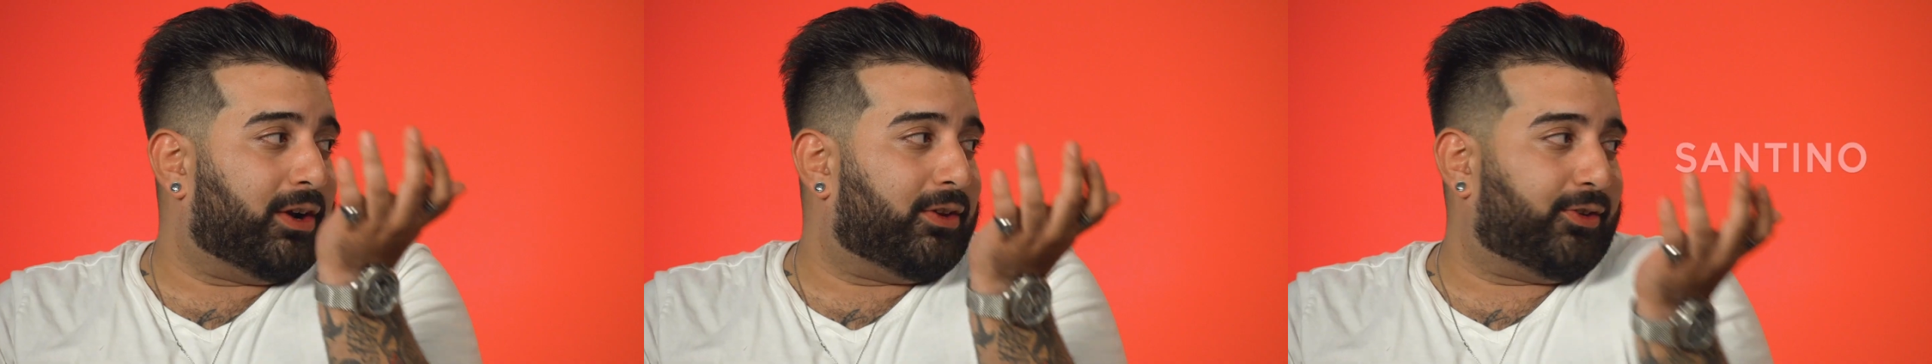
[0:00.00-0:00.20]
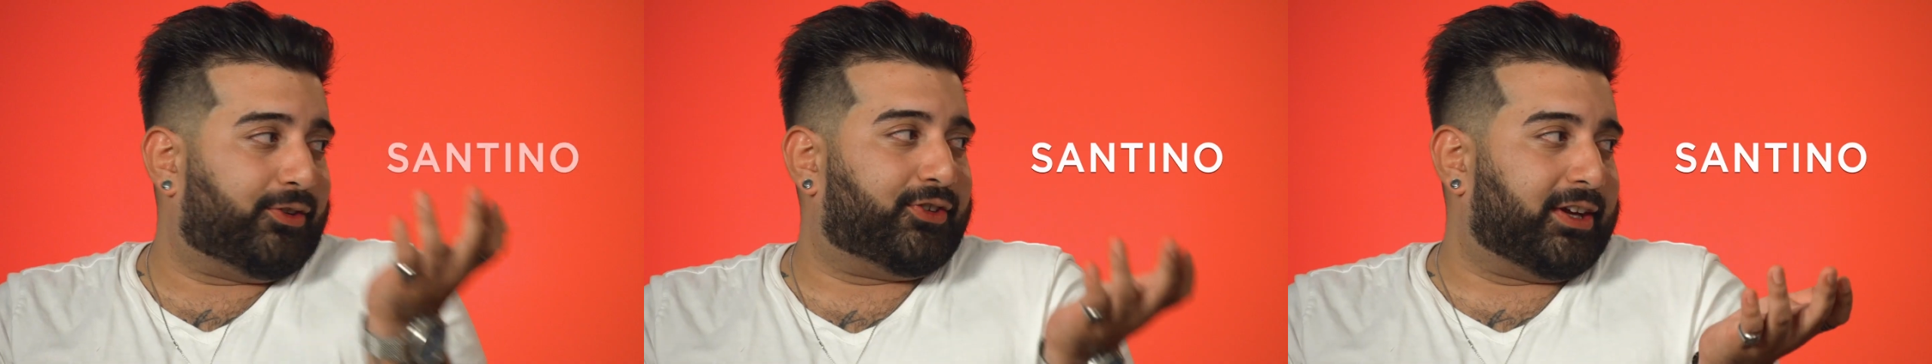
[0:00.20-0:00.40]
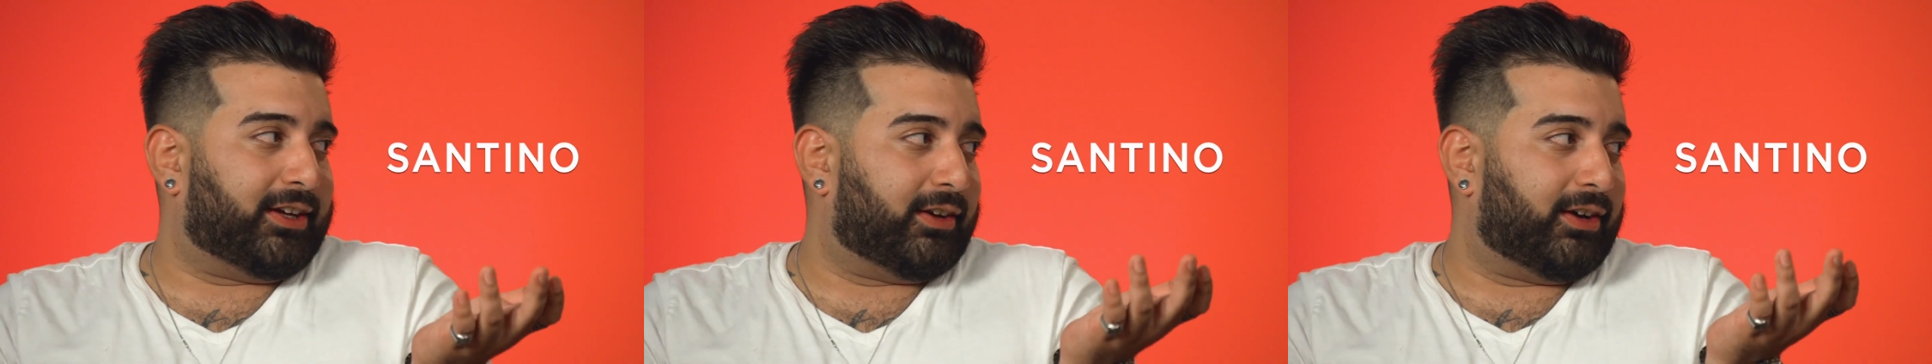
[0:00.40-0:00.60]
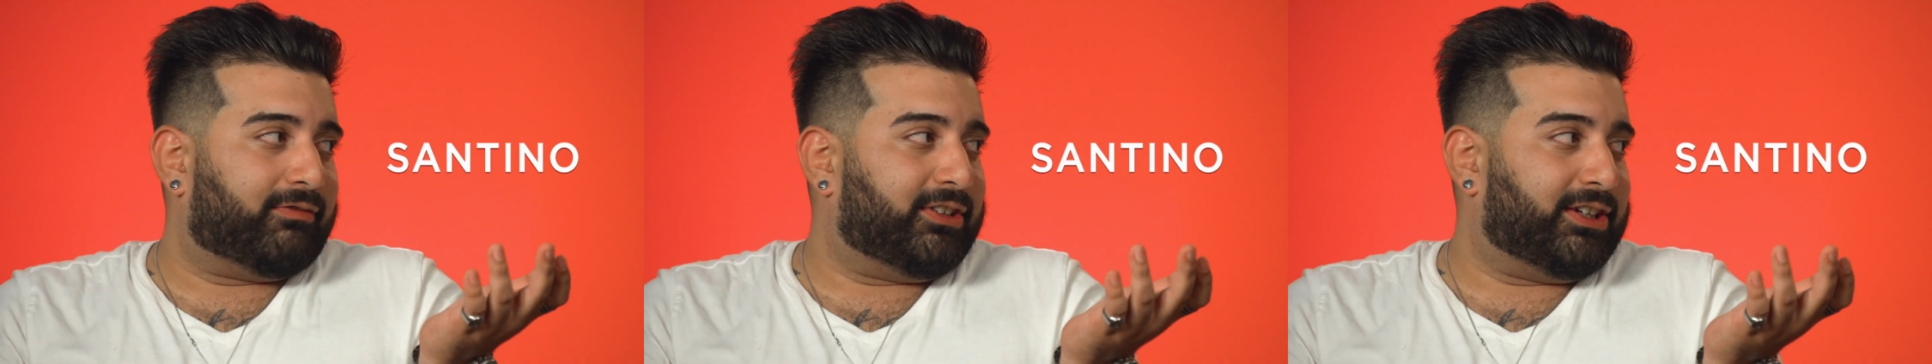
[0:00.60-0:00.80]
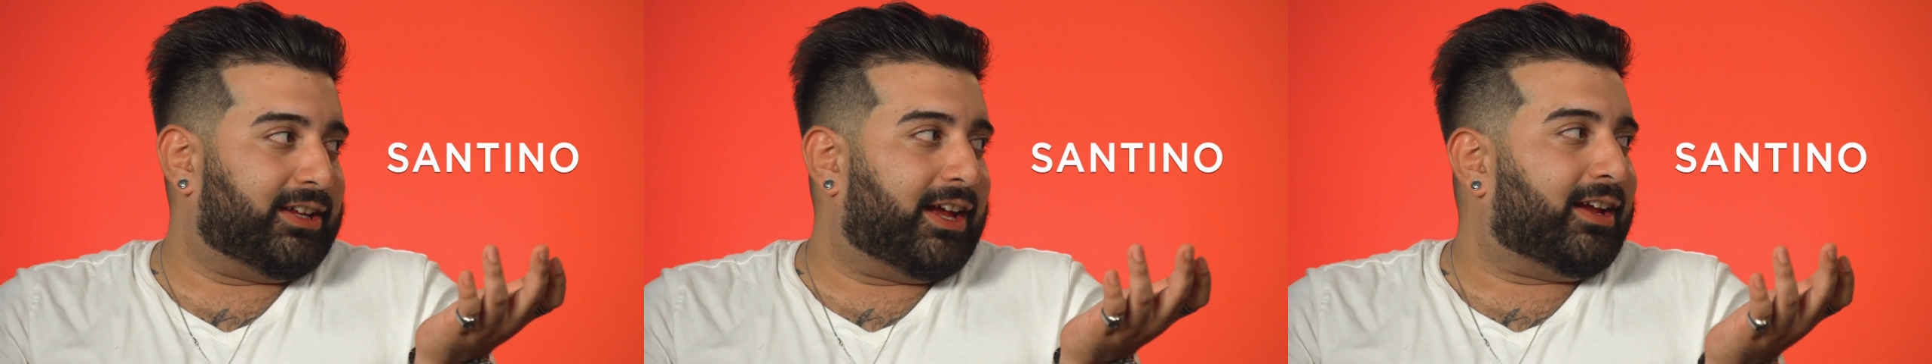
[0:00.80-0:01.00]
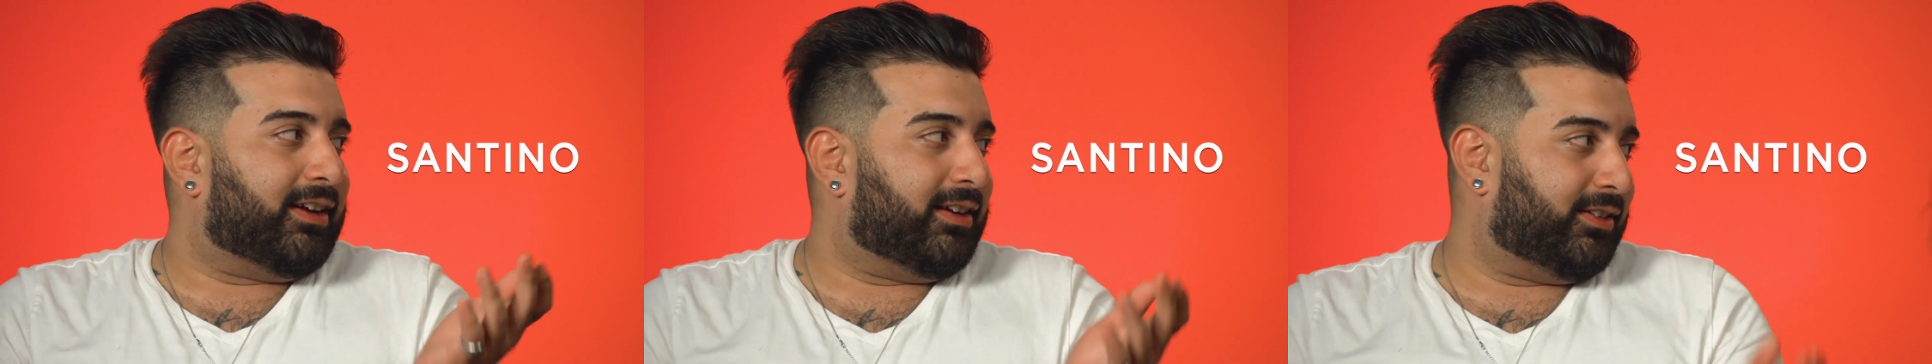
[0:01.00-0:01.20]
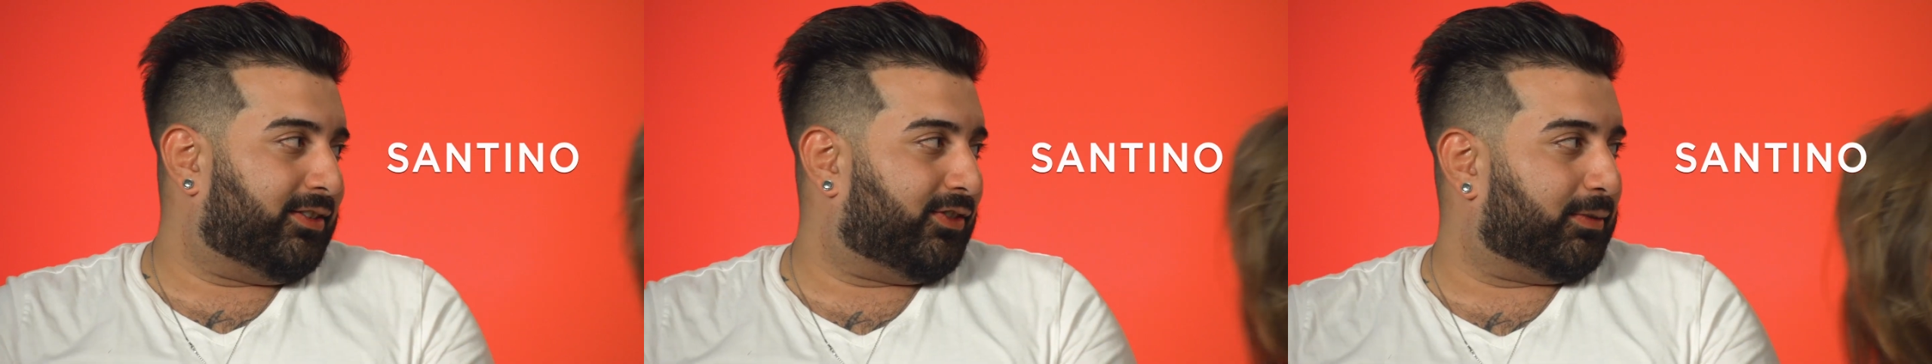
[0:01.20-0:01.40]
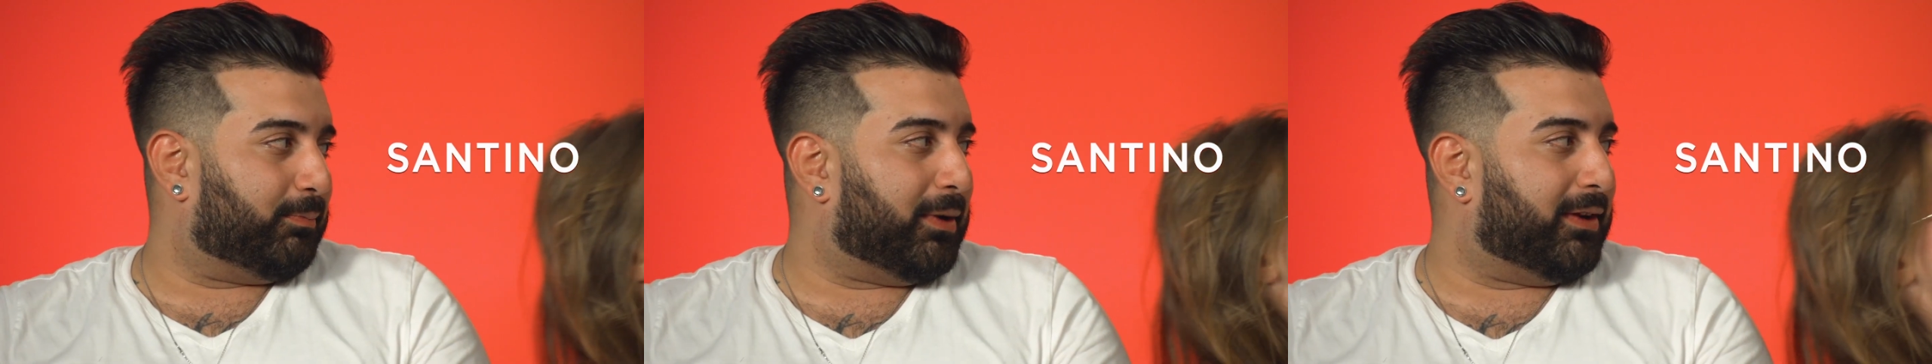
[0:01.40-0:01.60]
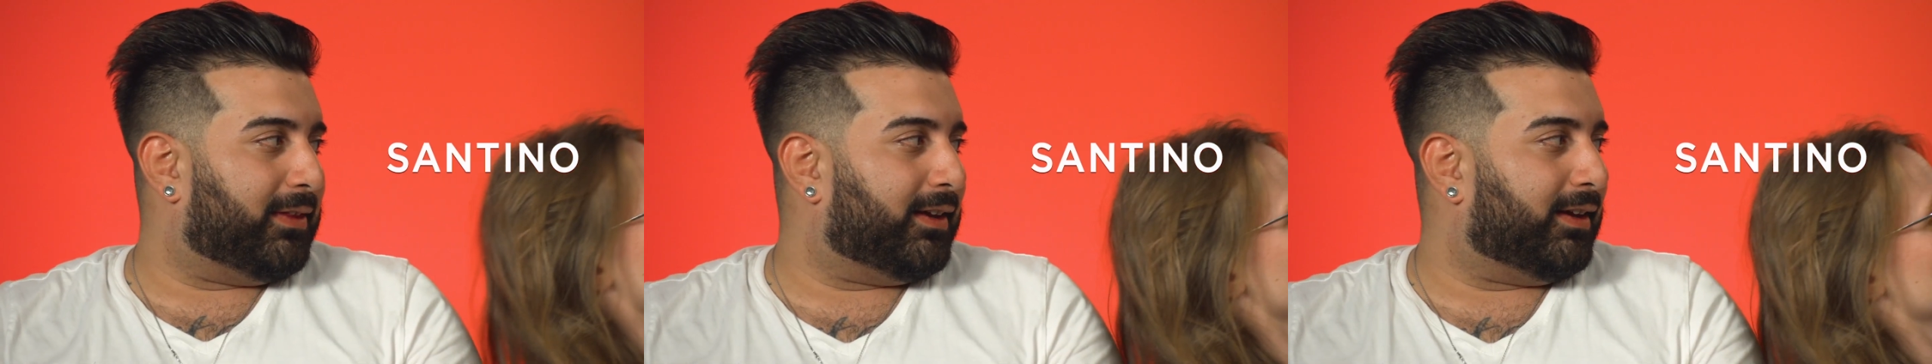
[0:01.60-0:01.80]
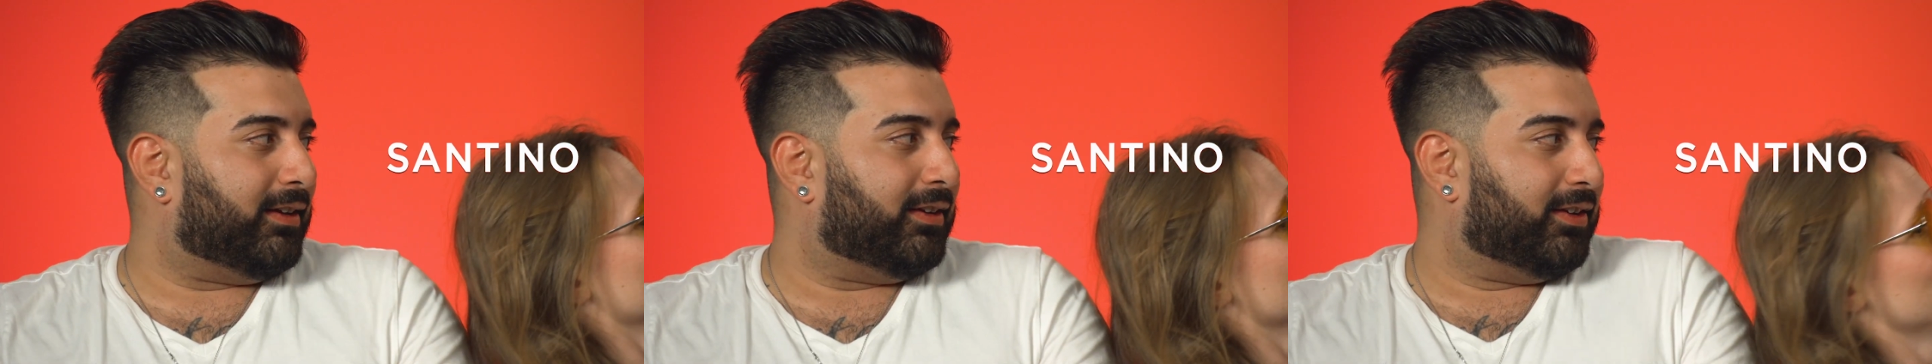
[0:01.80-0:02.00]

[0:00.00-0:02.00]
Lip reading: wear those like every day. It's like my thing.